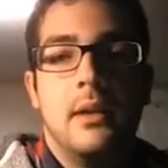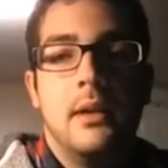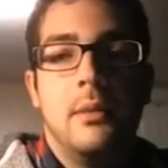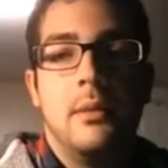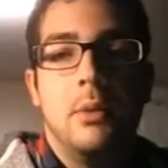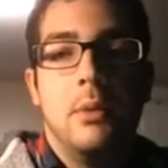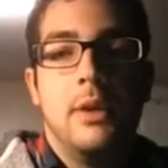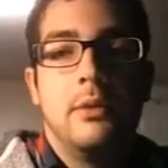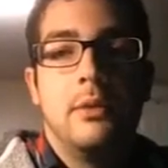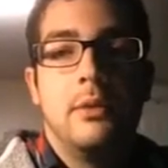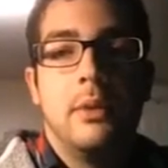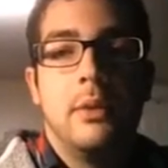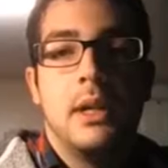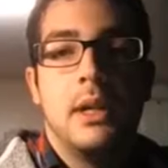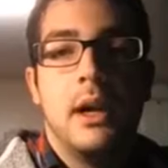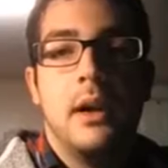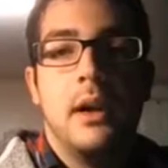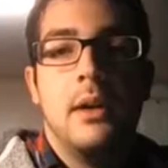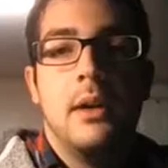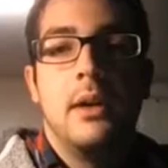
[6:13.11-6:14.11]
pretty sweet
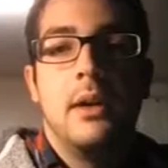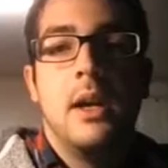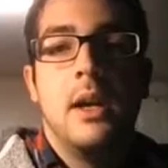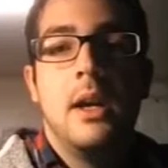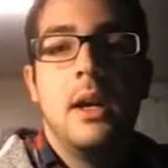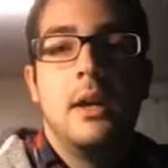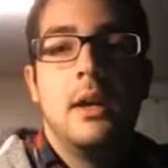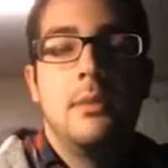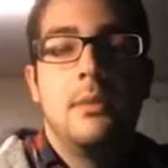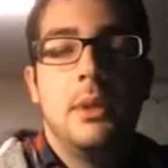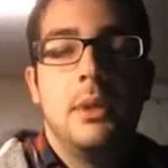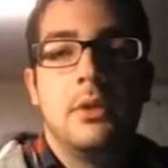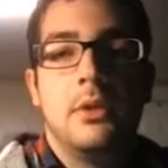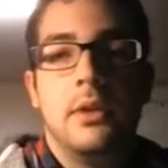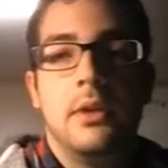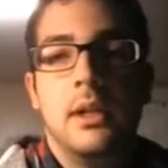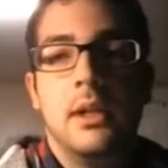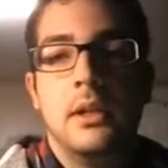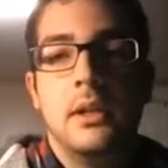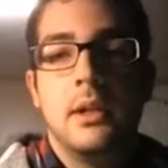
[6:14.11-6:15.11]
card,
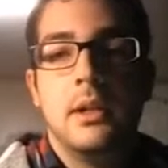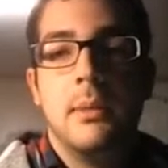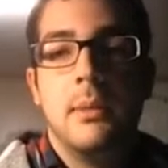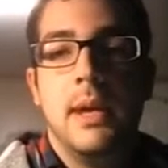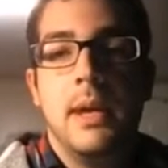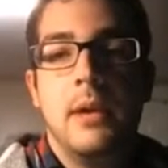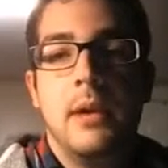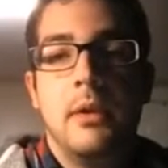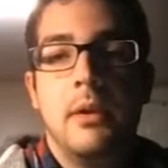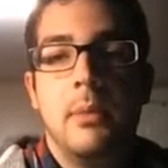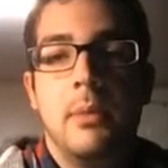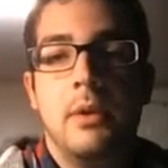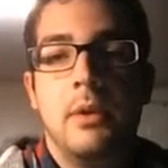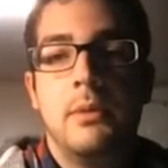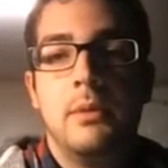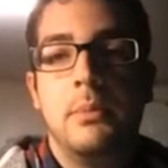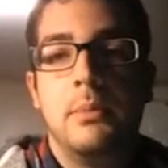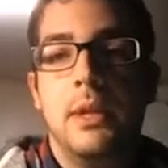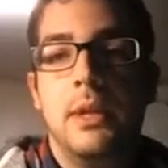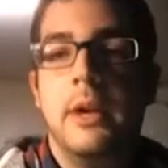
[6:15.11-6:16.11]
especially in Commander
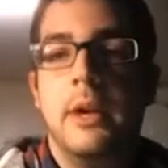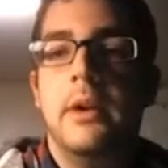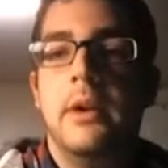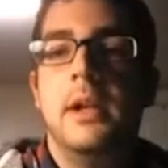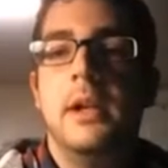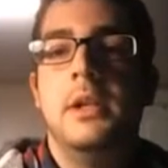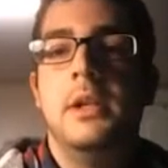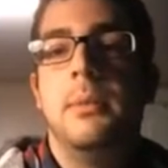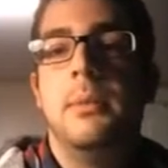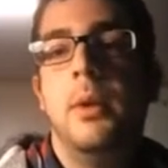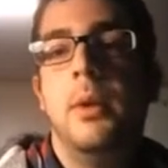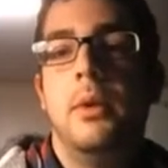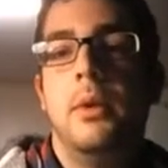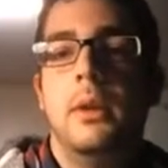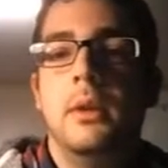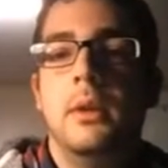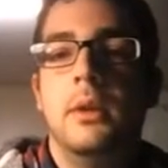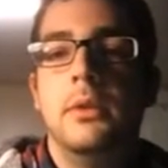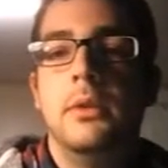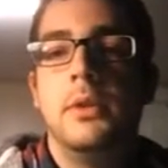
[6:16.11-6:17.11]
multiplayer. Each
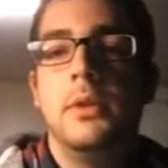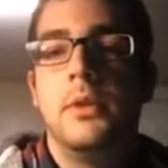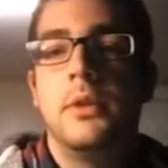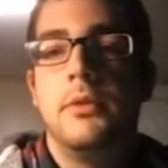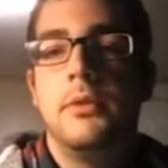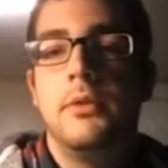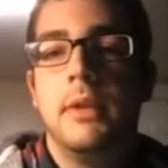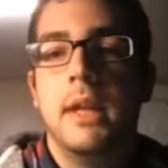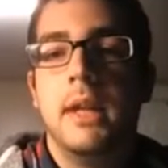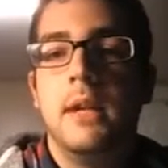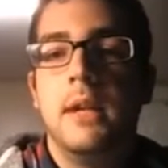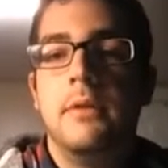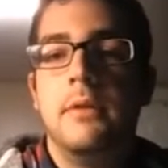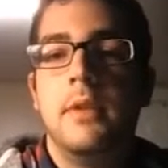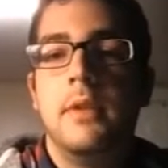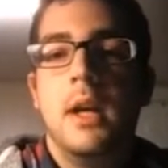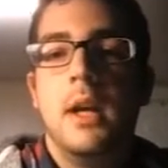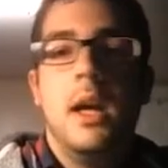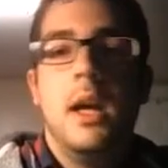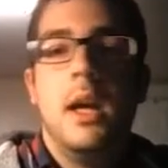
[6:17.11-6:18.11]
opponent loses 3
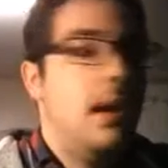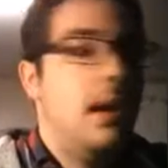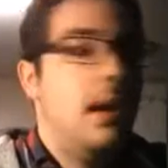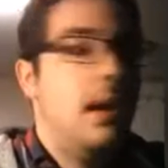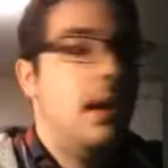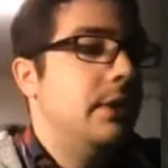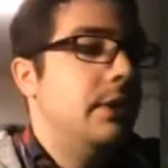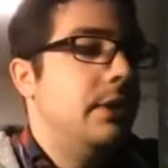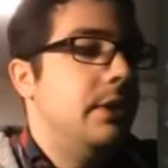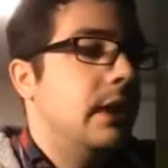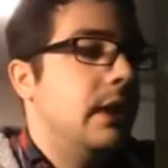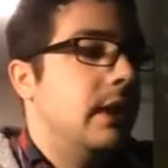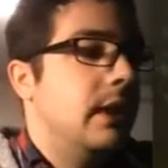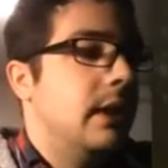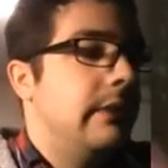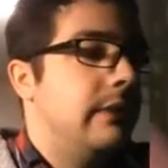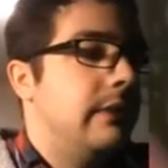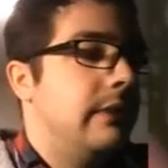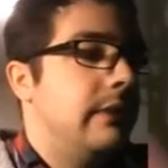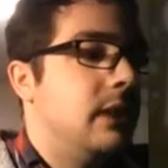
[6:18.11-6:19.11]
life, and you gain
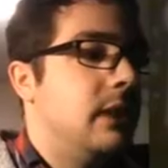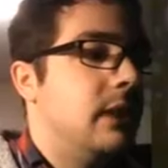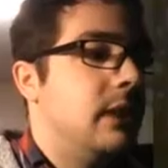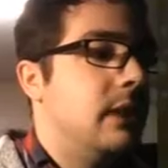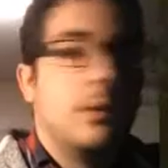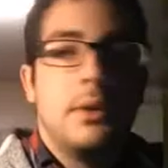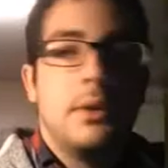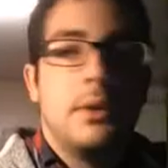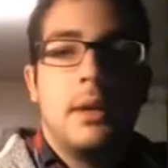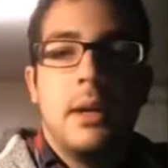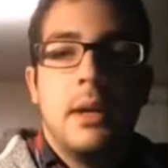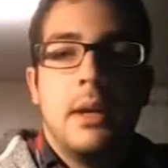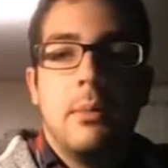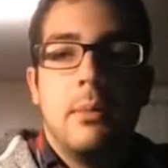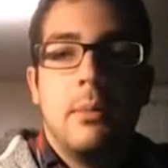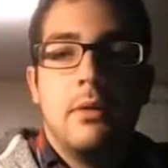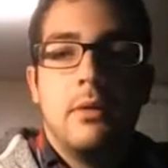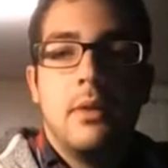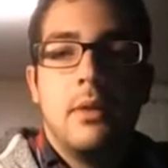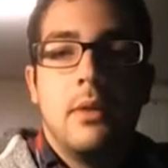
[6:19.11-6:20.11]
life equal to the
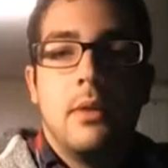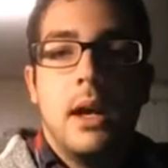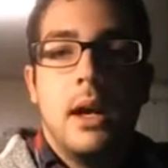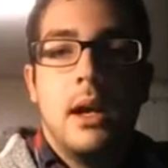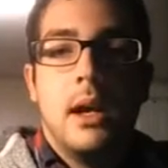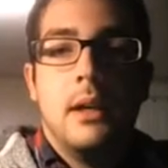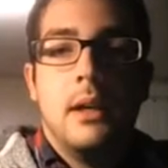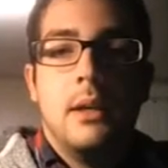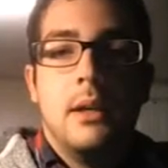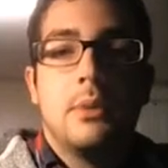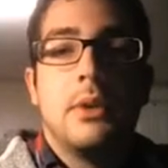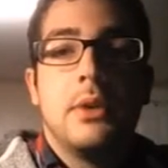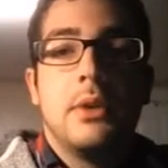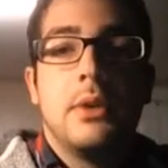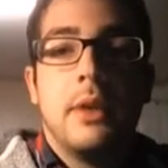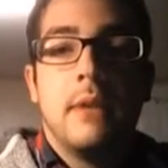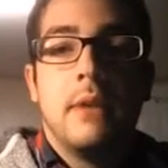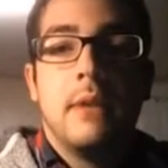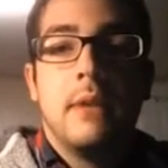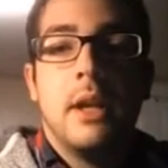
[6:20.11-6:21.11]
number equal to
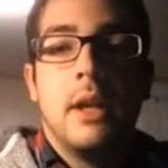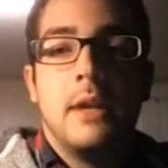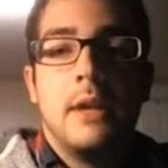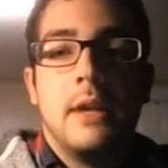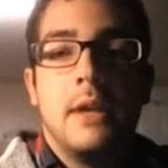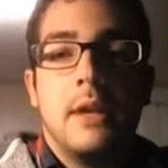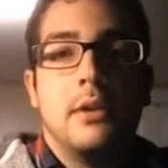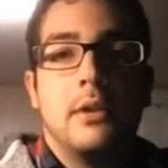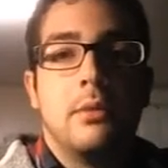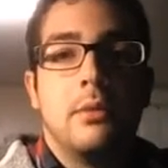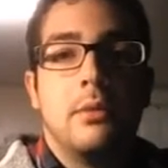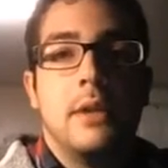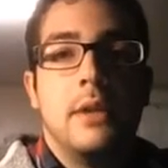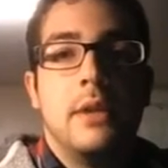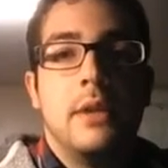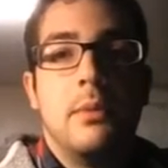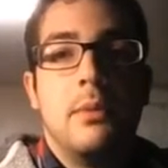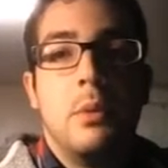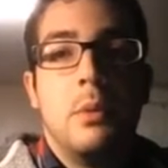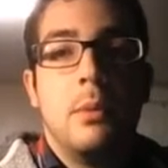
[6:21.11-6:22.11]
life lost this way.
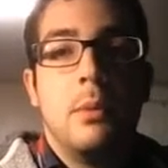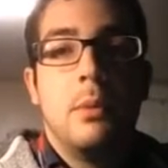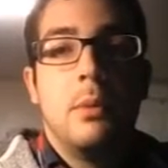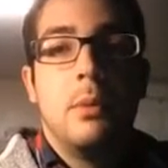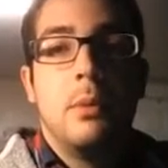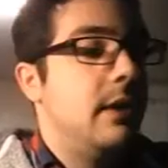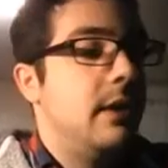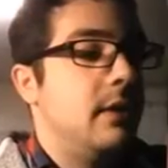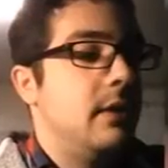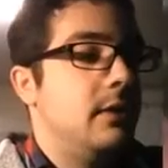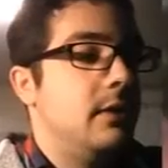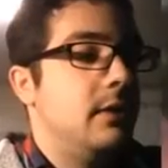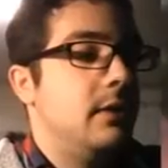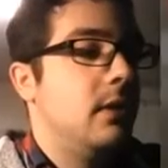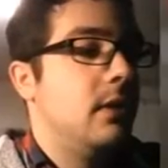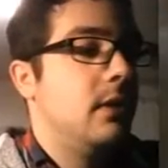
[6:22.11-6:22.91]
So the more players,